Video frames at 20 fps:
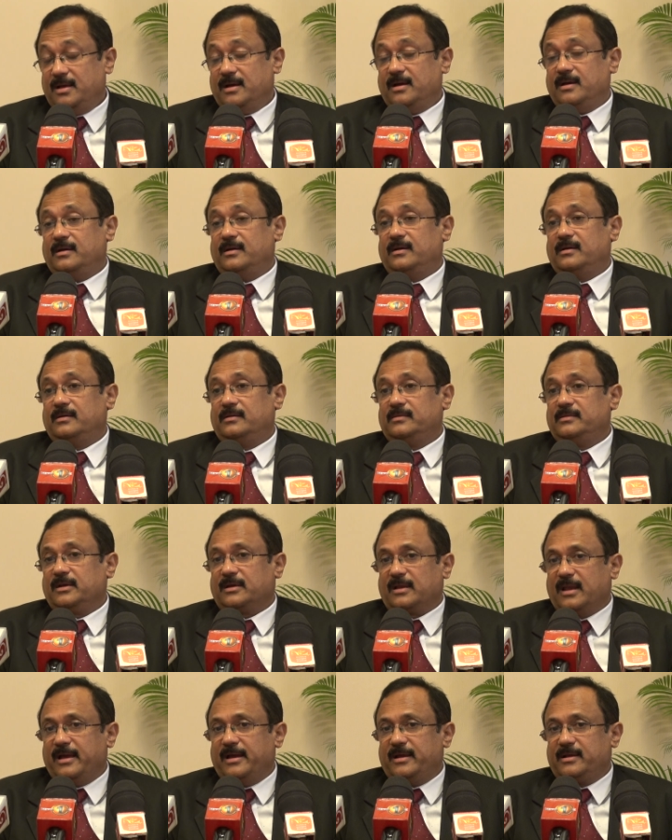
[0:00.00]
uh, the
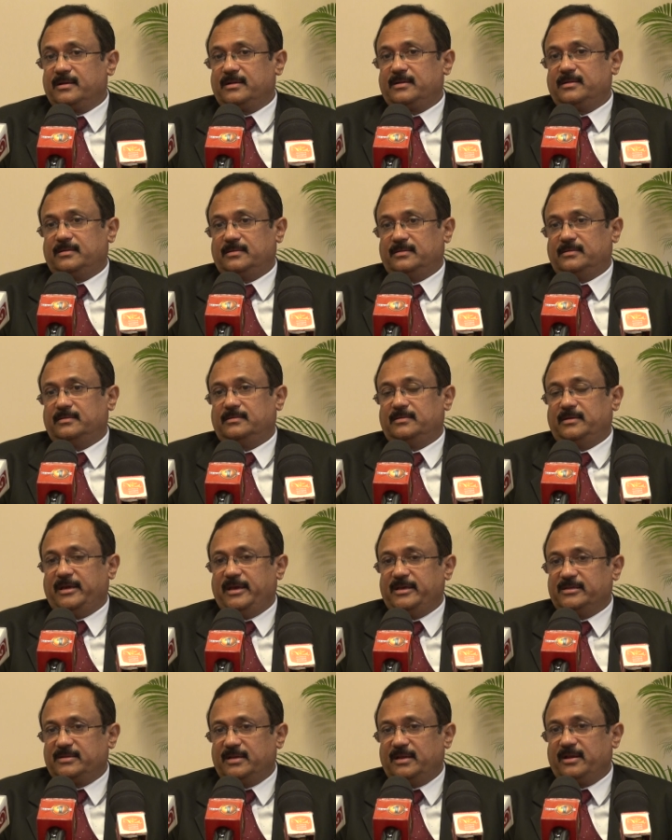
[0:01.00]
client, the
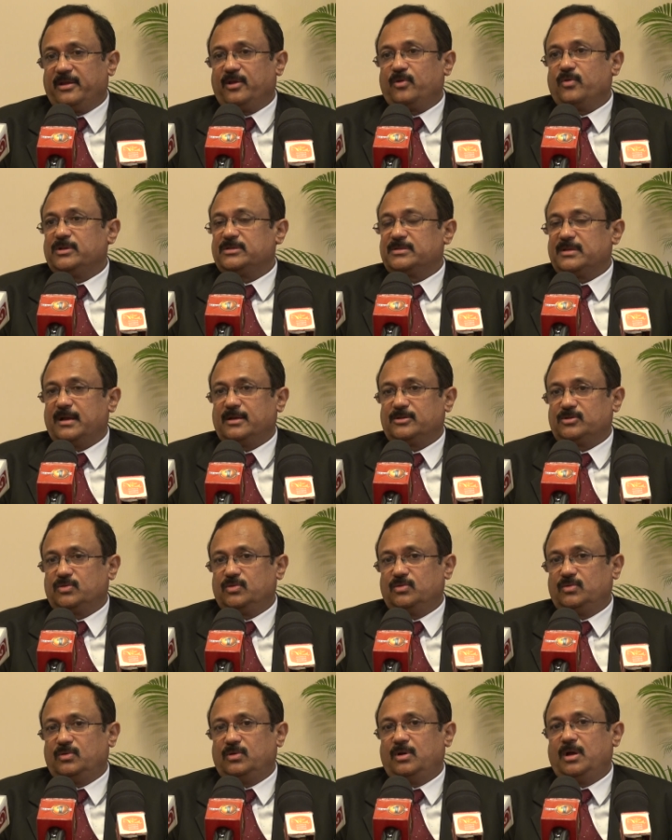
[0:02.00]
ASL requests us
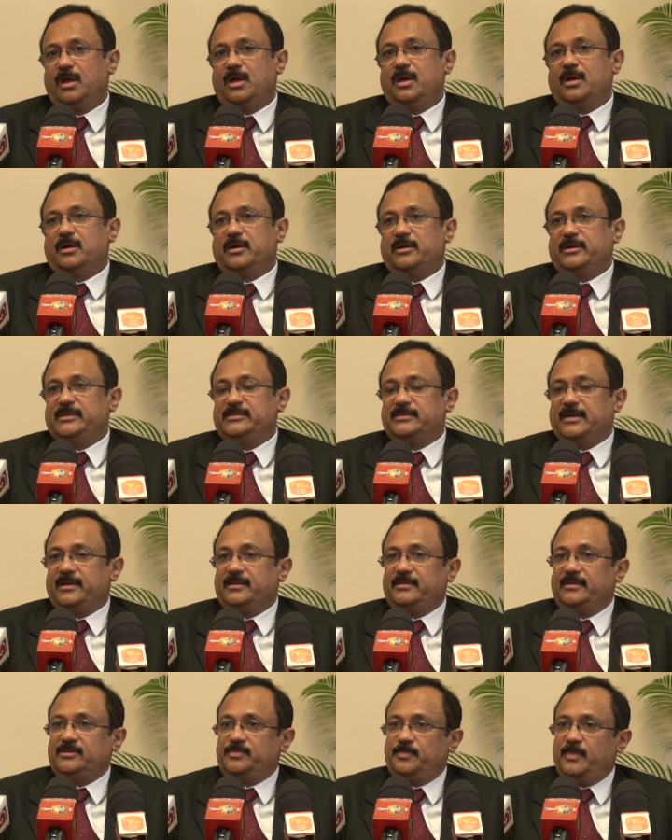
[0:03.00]
to design
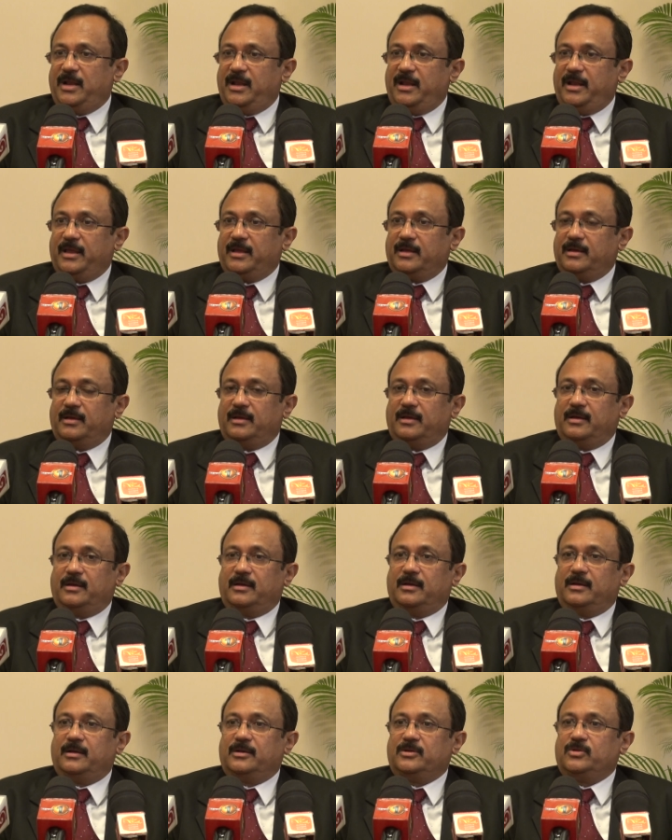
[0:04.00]
this building
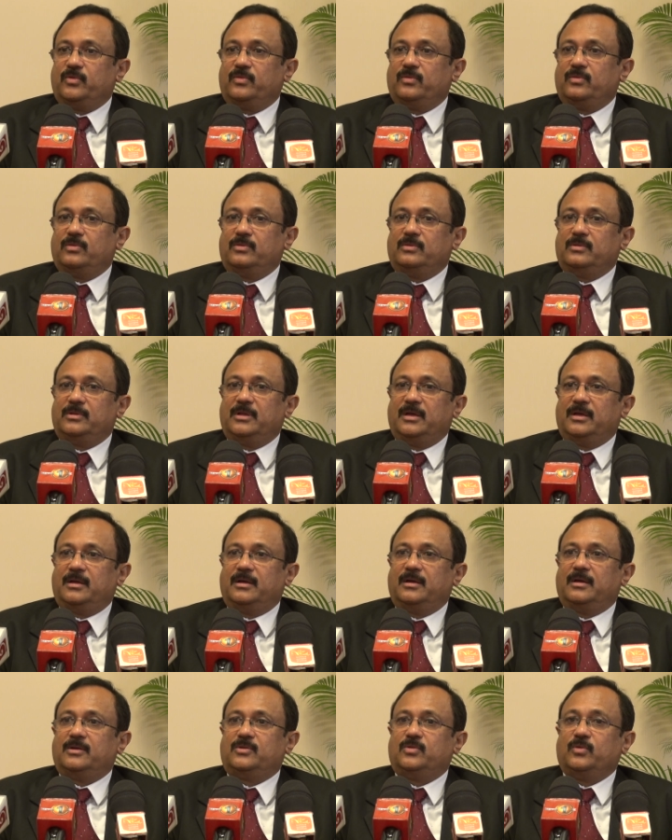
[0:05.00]
uh, to
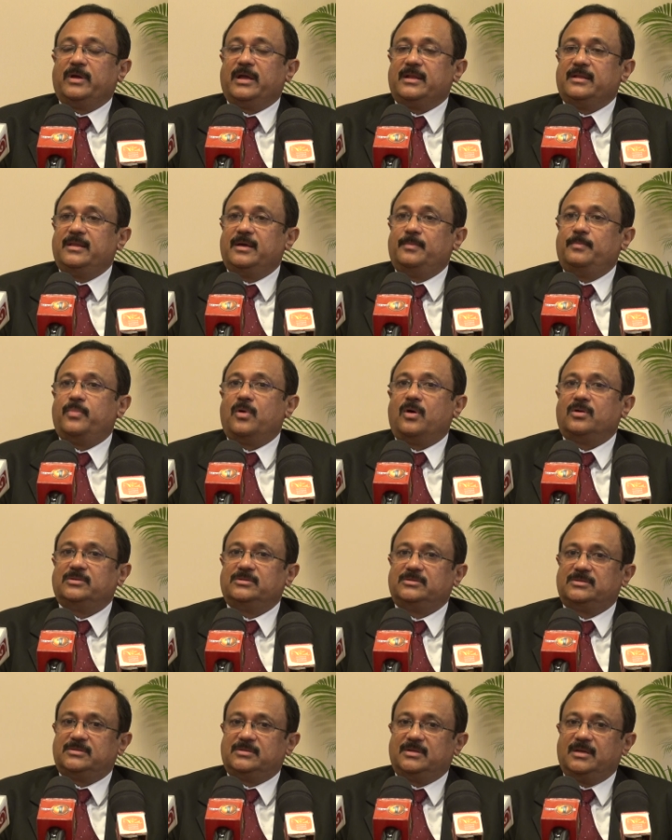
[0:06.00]
the to get the
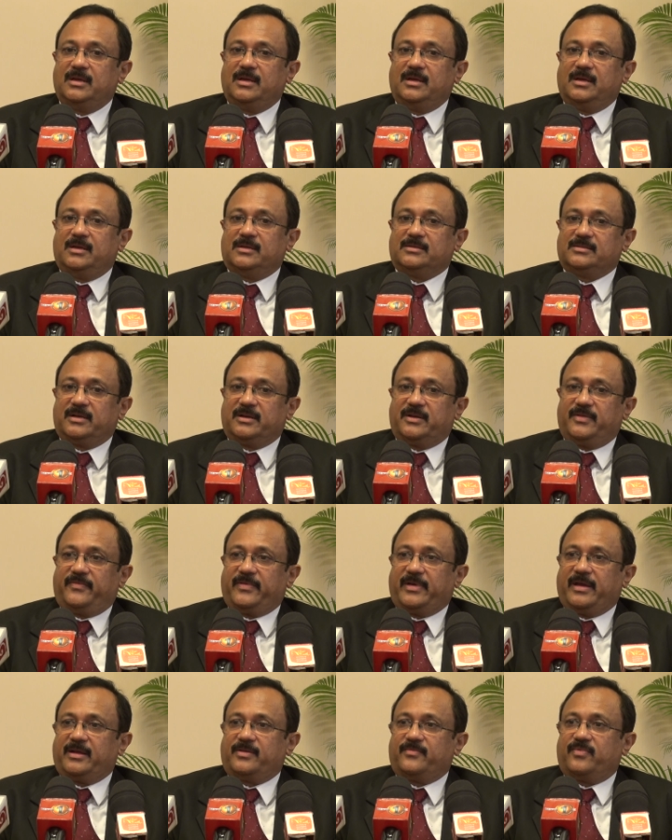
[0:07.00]
bronze
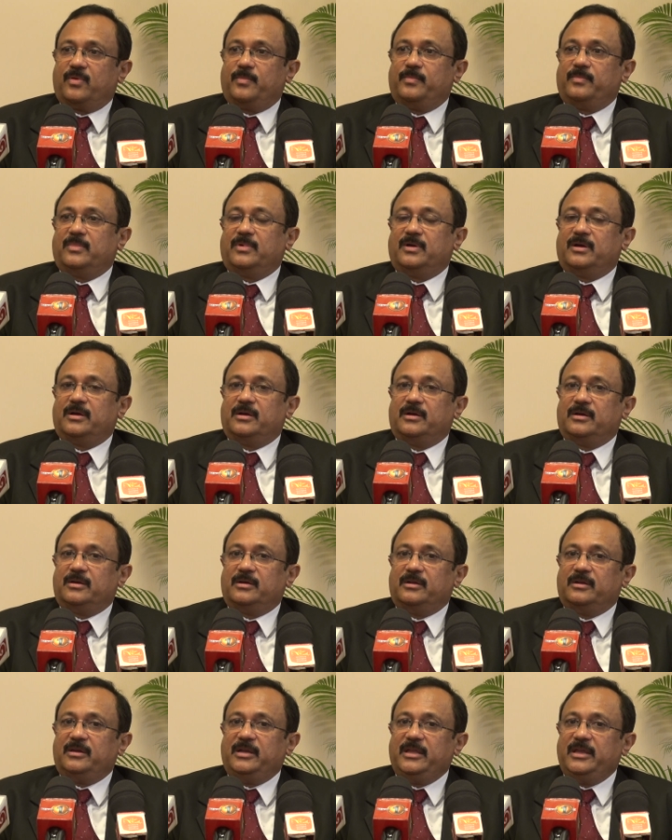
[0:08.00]
certificate from
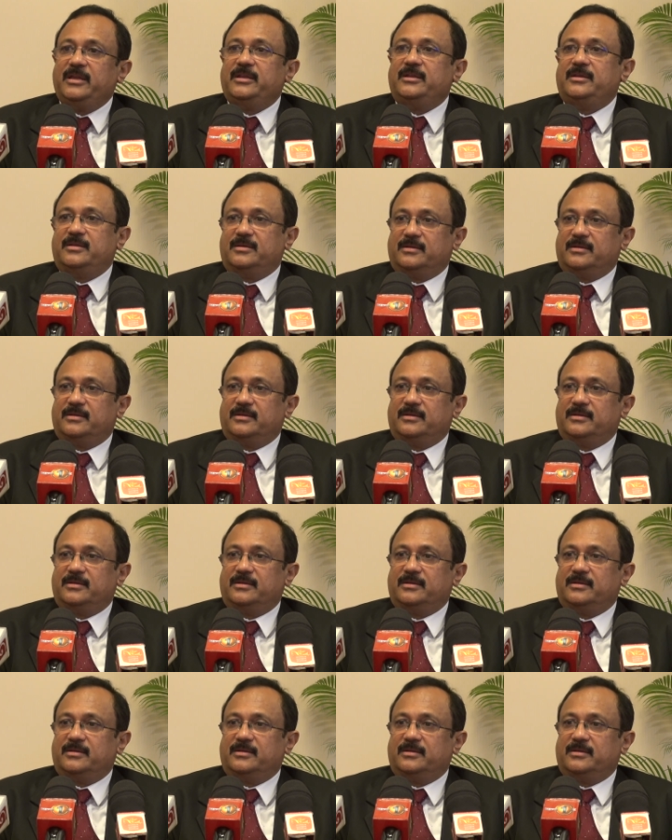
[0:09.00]
LEED.